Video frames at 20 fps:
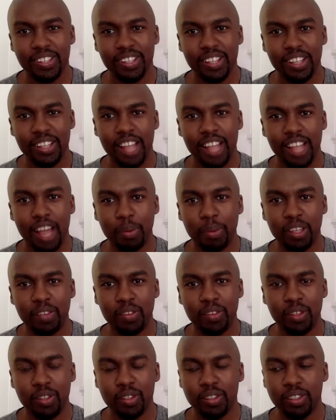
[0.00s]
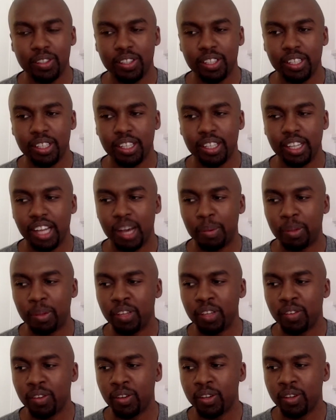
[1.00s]
Now I believe you. I
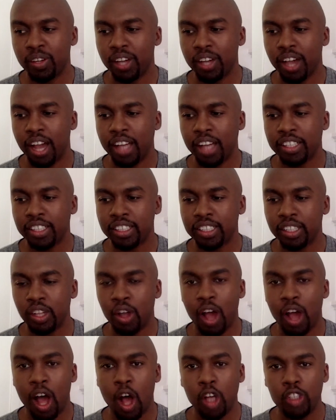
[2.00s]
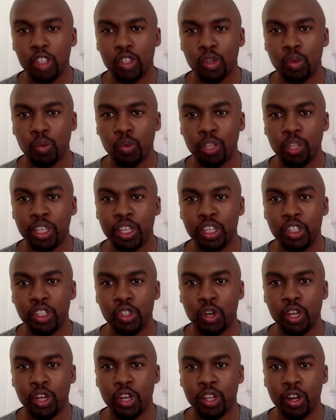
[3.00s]
believe you. I just, you know, I also really
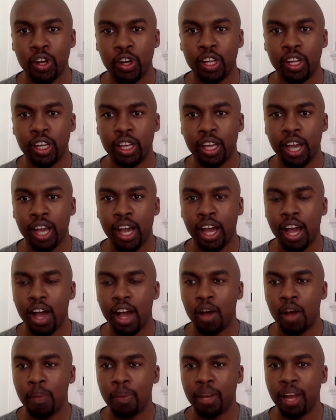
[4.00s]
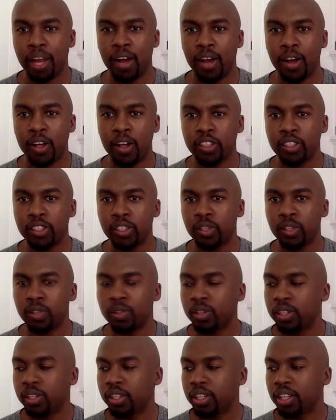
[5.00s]
enjoy learning, uh, uh, but I
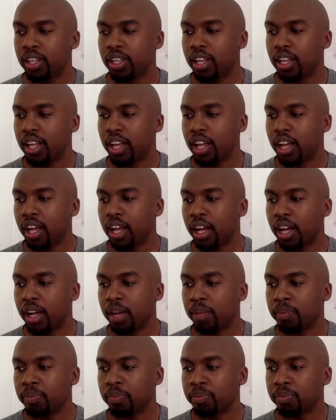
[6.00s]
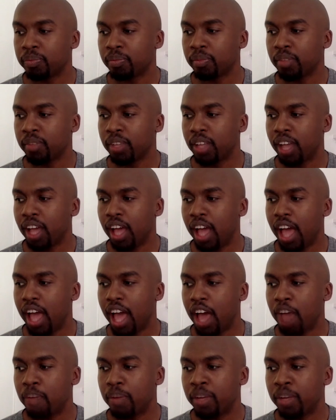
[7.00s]
also um,
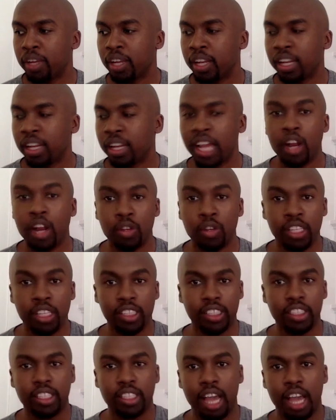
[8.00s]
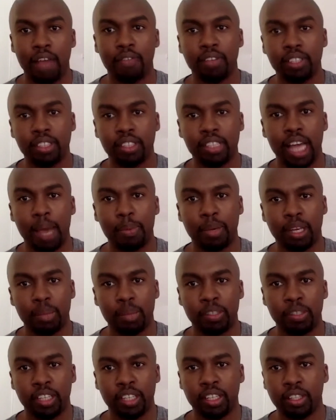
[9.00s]
have been not on this kind of topic in
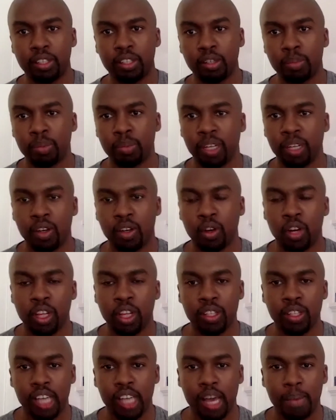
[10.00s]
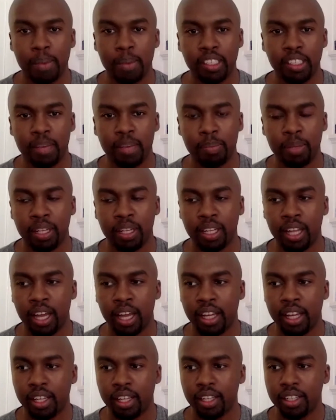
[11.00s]
particular, but on other topics, I've been
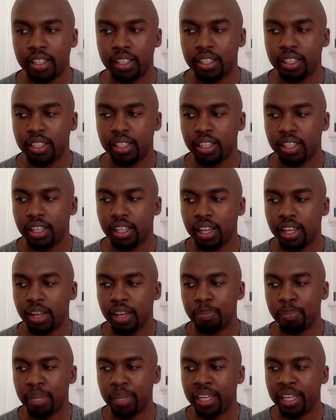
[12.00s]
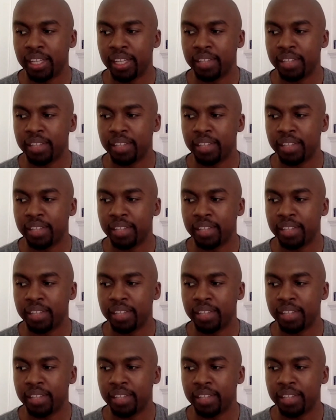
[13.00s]
like a bit.